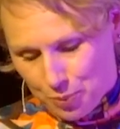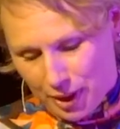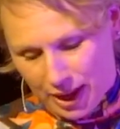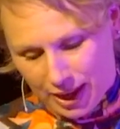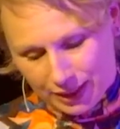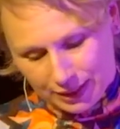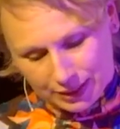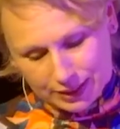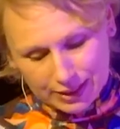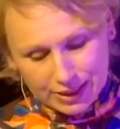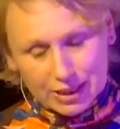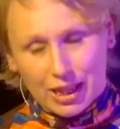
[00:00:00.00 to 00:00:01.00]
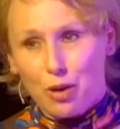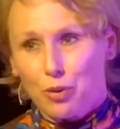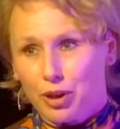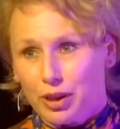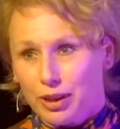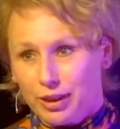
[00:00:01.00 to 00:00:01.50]
and this is
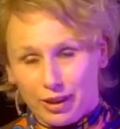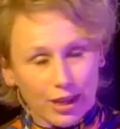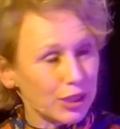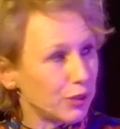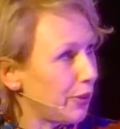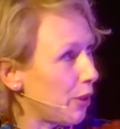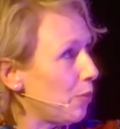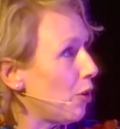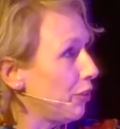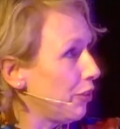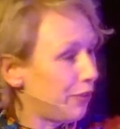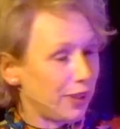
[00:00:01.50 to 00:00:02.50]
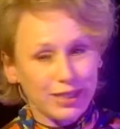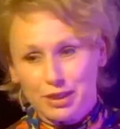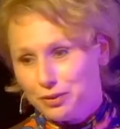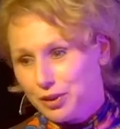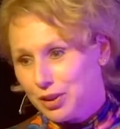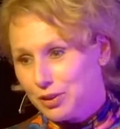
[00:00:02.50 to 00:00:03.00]
our last film of the
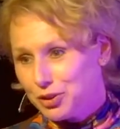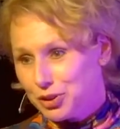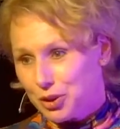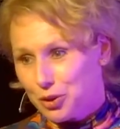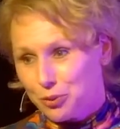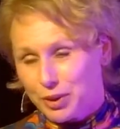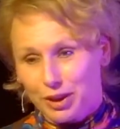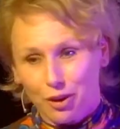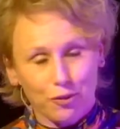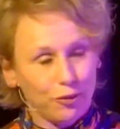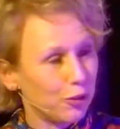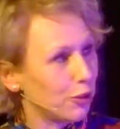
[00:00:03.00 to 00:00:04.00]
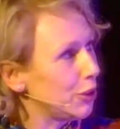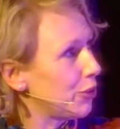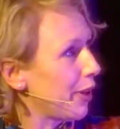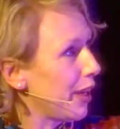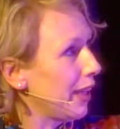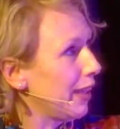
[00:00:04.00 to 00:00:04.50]
festival, so we go for a
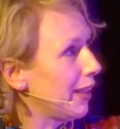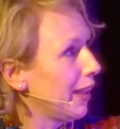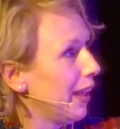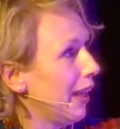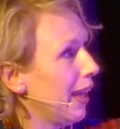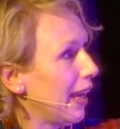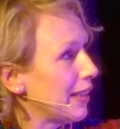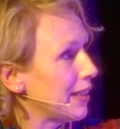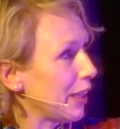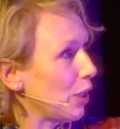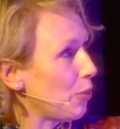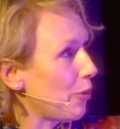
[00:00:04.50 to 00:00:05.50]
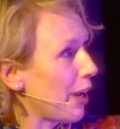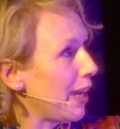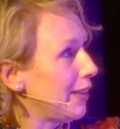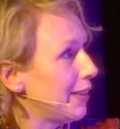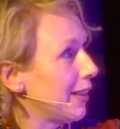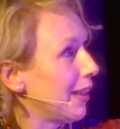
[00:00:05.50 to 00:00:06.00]
drink and
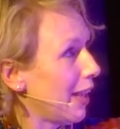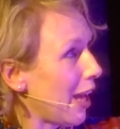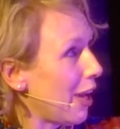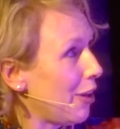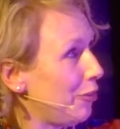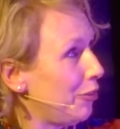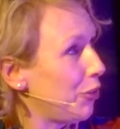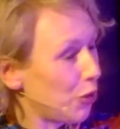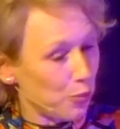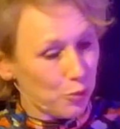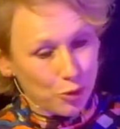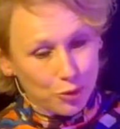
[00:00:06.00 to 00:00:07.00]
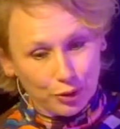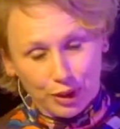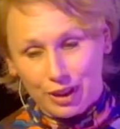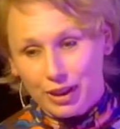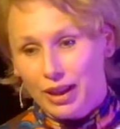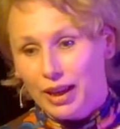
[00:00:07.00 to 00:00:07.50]
celebrate live your
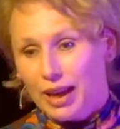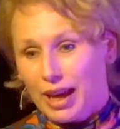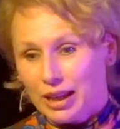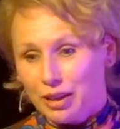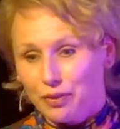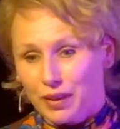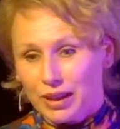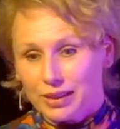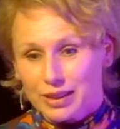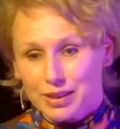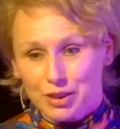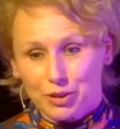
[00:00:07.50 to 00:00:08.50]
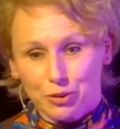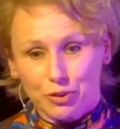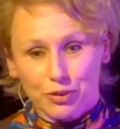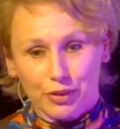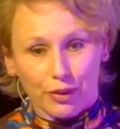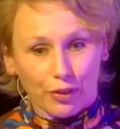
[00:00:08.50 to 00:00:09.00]
movie, and I think that's a good
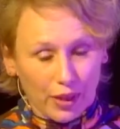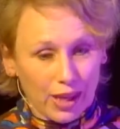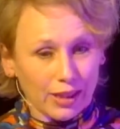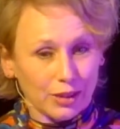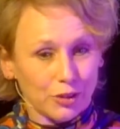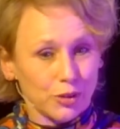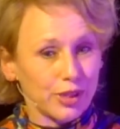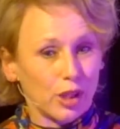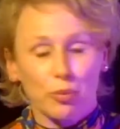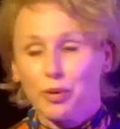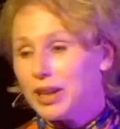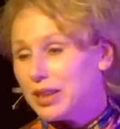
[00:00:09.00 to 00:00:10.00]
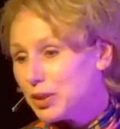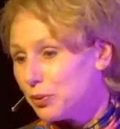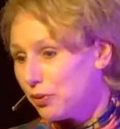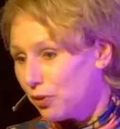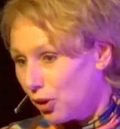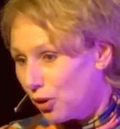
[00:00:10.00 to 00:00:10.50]
thing to celebrate this
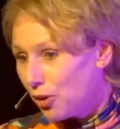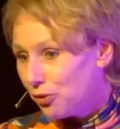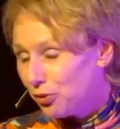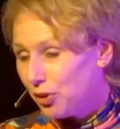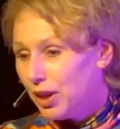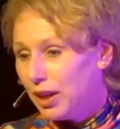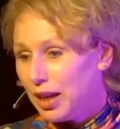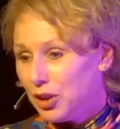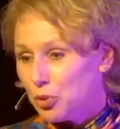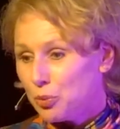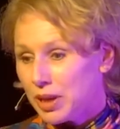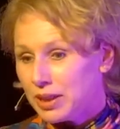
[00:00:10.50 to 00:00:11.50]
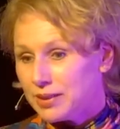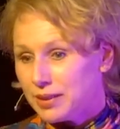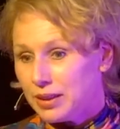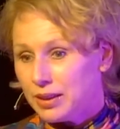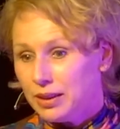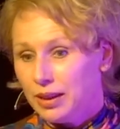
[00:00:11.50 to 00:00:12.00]
with love and
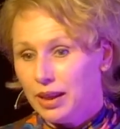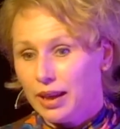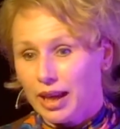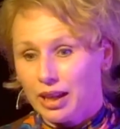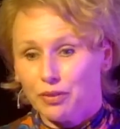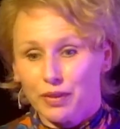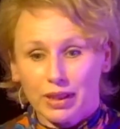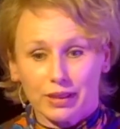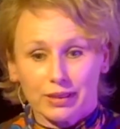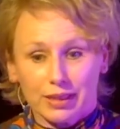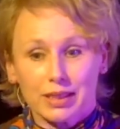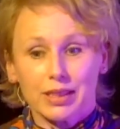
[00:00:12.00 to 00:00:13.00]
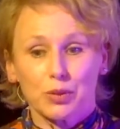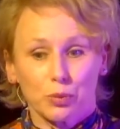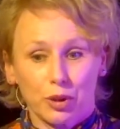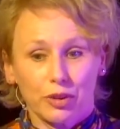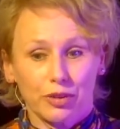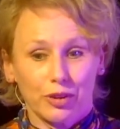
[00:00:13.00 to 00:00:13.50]
humanity, and I think this is
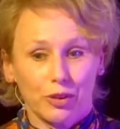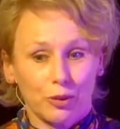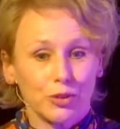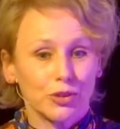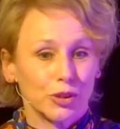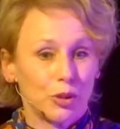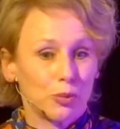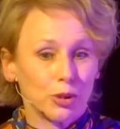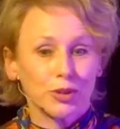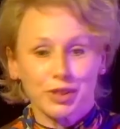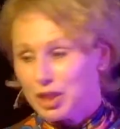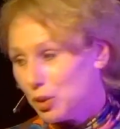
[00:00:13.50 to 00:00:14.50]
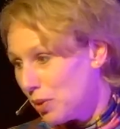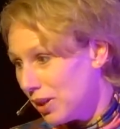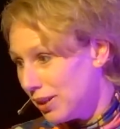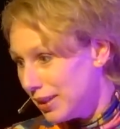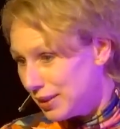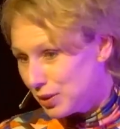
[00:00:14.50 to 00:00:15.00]
what also world
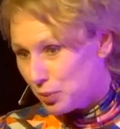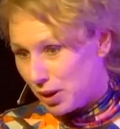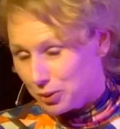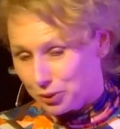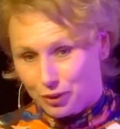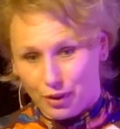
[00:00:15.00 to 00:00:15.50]
cinema is about.